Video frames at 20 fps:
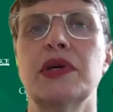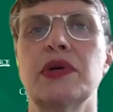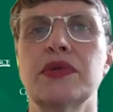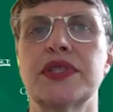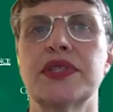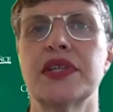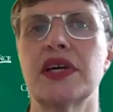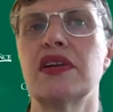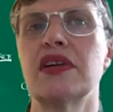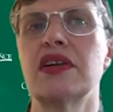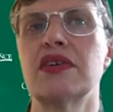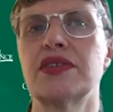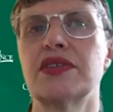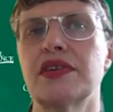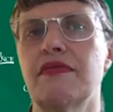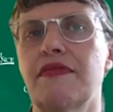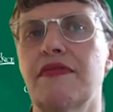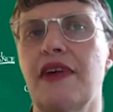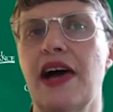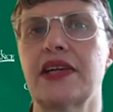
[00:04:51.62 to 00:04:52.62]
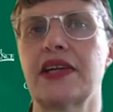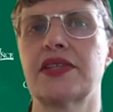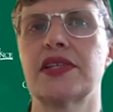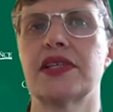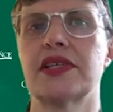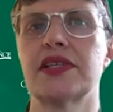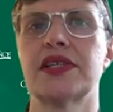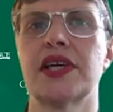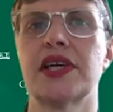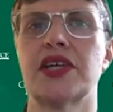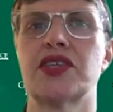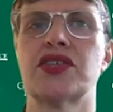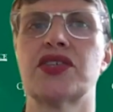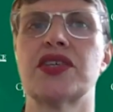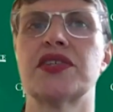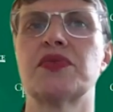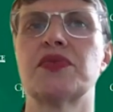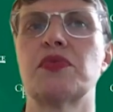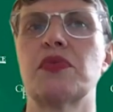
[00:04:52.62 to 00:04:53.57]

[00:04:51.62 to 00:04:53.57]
we also looked at factors such